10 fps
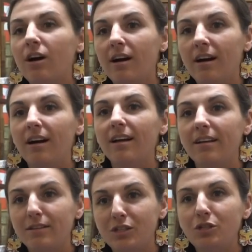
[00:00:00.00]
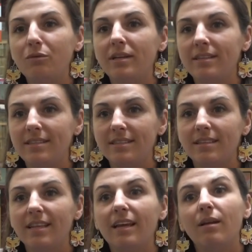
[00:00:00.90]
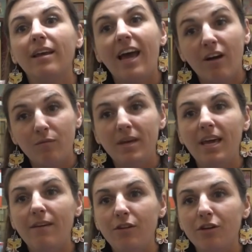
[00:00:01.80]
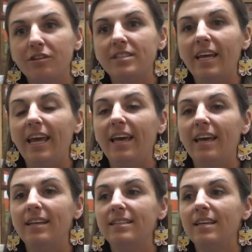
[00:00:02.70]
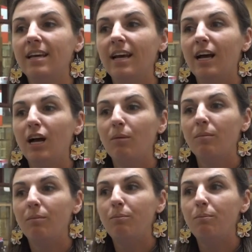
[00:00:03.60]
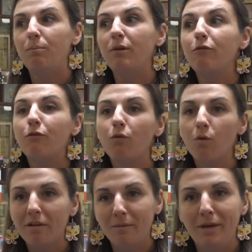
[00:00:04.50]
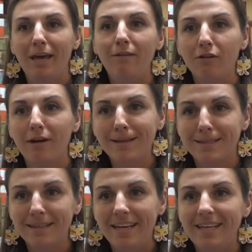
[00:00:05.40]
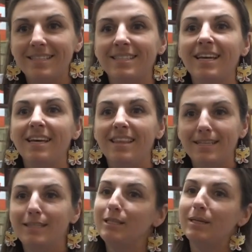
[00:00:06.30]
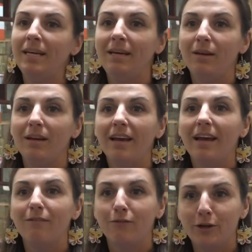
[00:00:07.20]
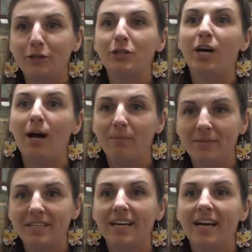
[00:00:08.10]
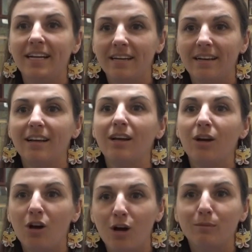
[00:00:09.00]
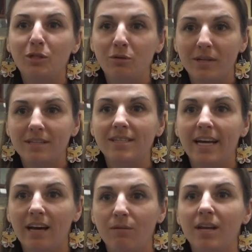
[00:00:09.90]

are students that have behaviors and um, before the behavior escalates, this is a first stop to kind of calm students down.